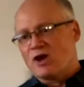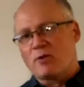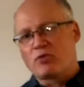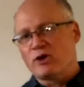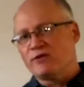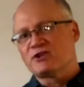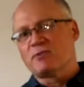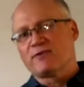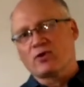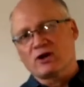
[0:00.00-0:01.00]
Our privilege
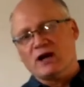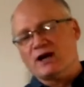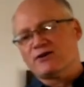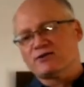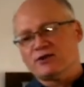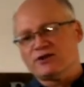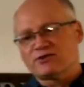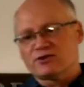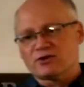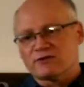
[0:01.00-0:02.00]
before God is
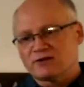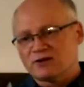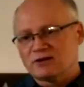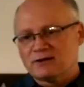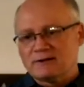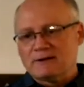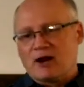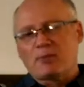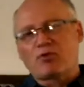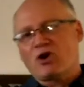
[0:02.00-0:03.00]
undeserved.
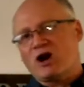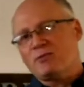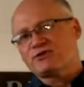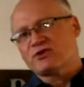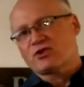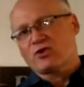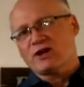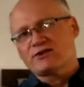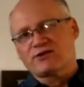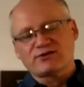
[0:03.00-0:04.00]
Our promise in
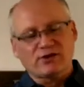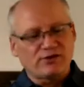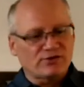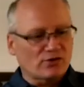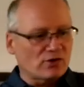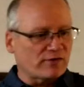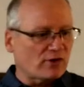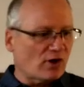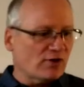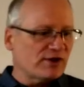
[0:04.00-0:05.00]
Christ is undeserved.
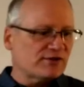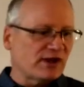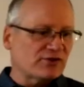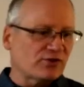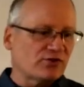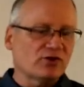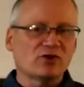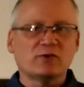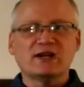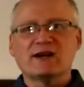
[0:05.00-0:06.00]
And all these things are
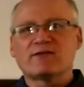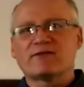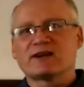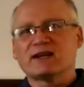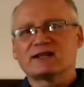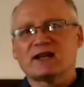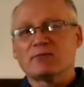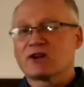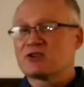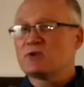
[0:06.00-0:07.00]
true, and we never forget that.
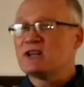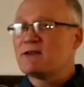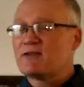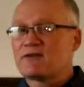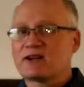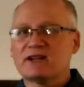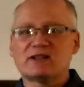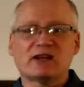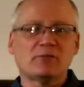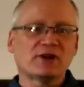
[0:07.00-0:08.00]
And because we never
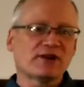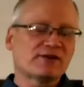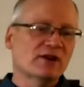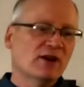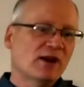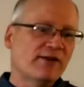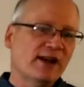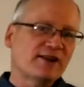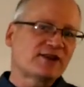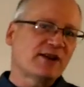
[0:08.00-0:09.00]
forget that, and because
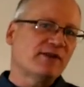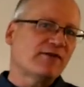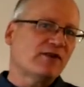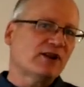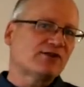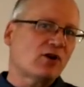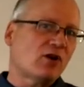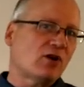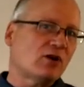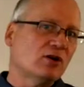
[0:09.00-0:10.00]
Thanksgiving floods our
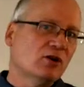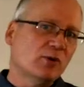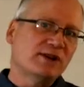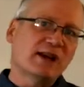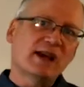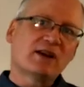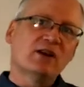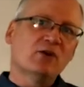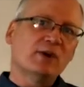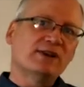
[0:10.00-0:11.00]
heart, we
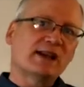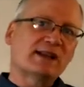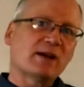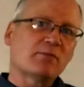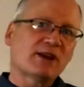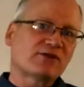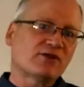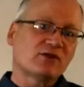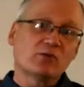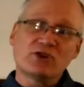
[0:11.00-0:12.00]
take, we take that
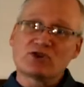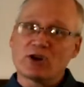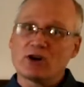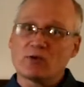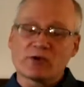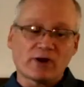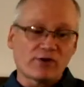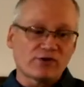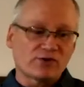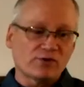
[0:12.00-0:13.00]
message and we share it with
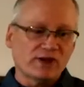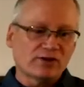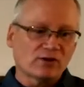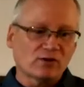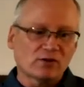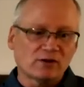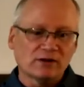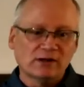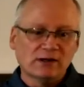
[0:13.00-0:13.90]
others who need the Lord.